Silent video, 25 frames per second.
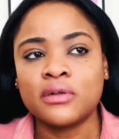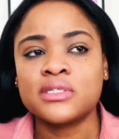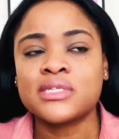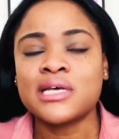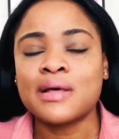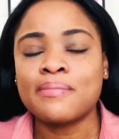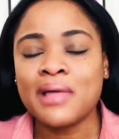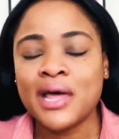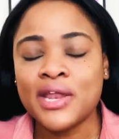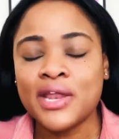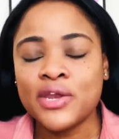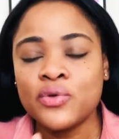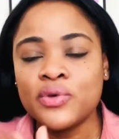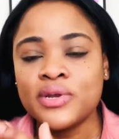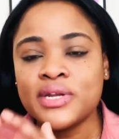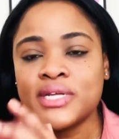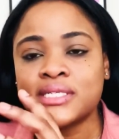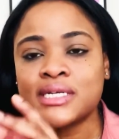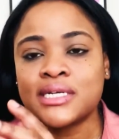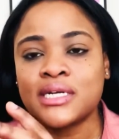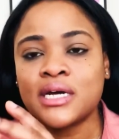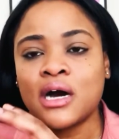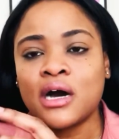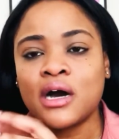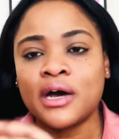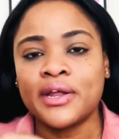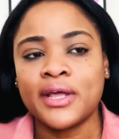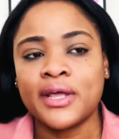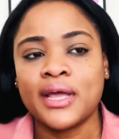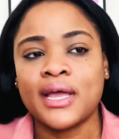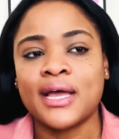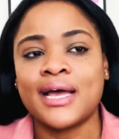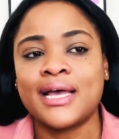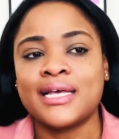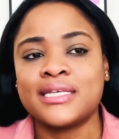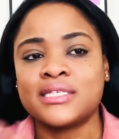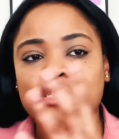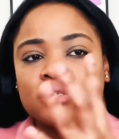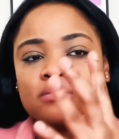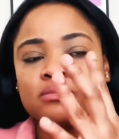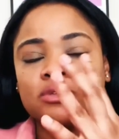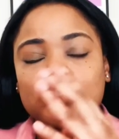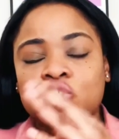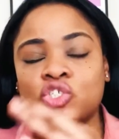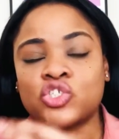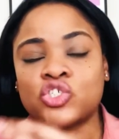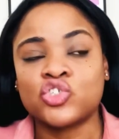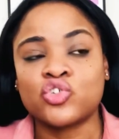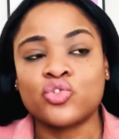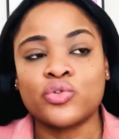So I'm not doing this in order, guys. I'm
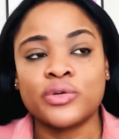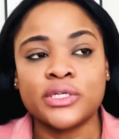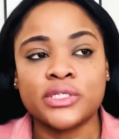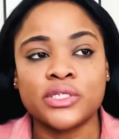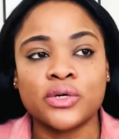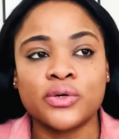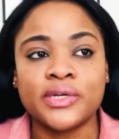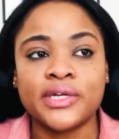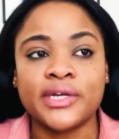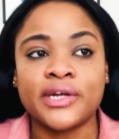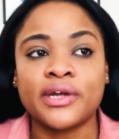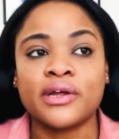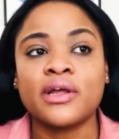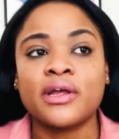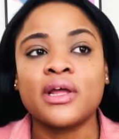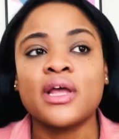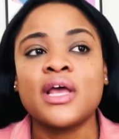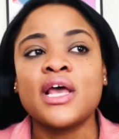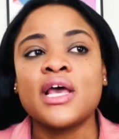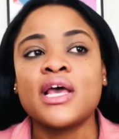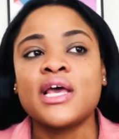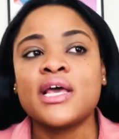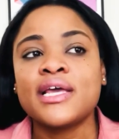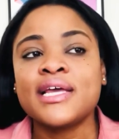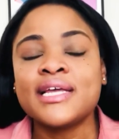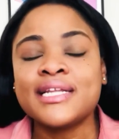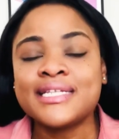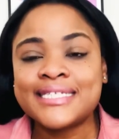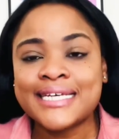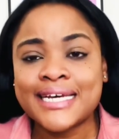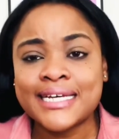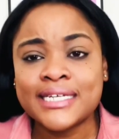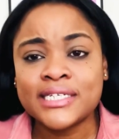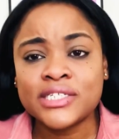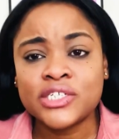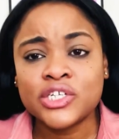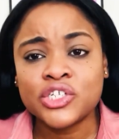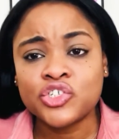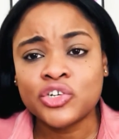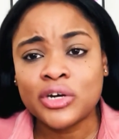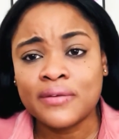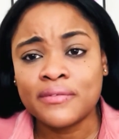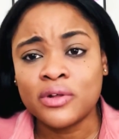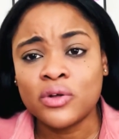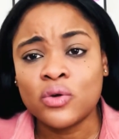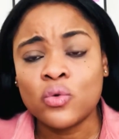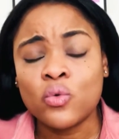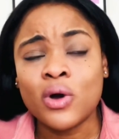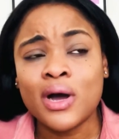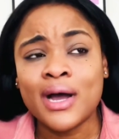just throwing it out there. Intent to
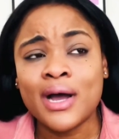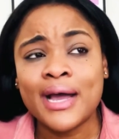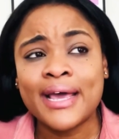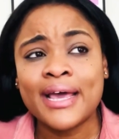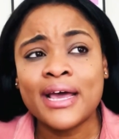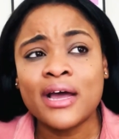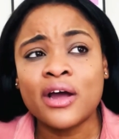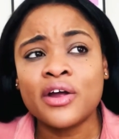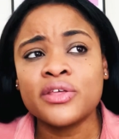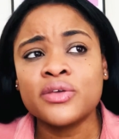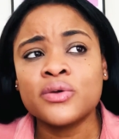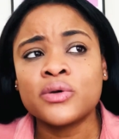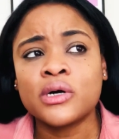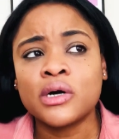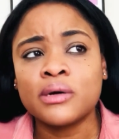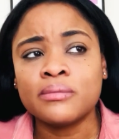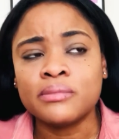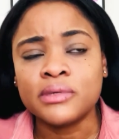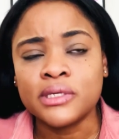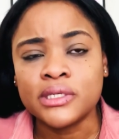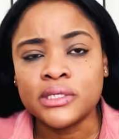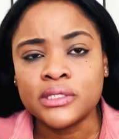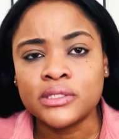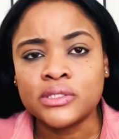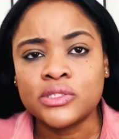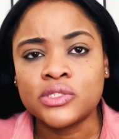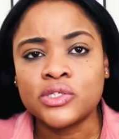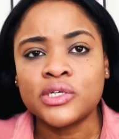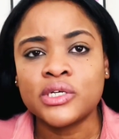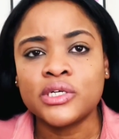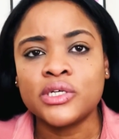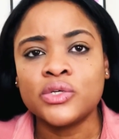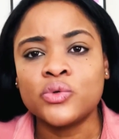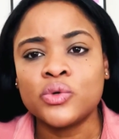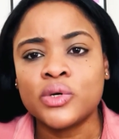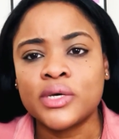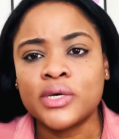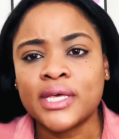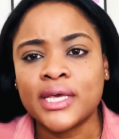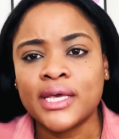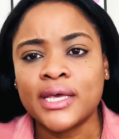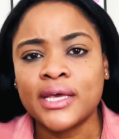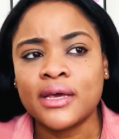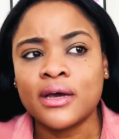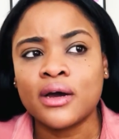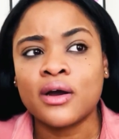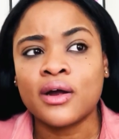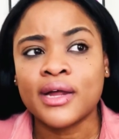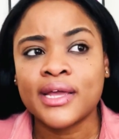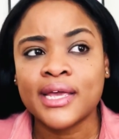travel. Why are you coming to the
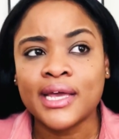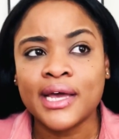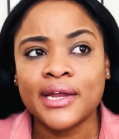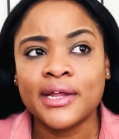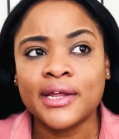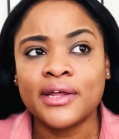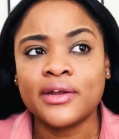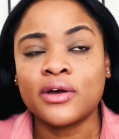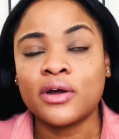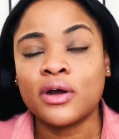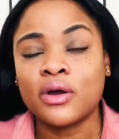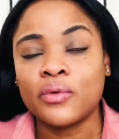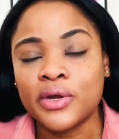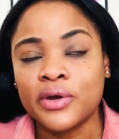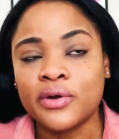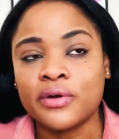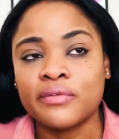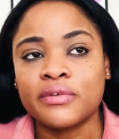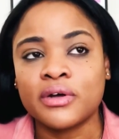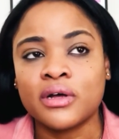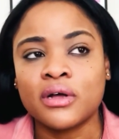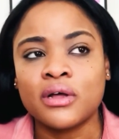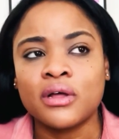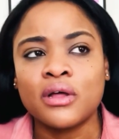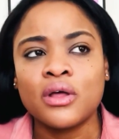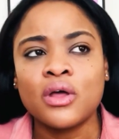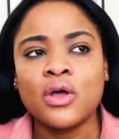UK or Canada or wherever?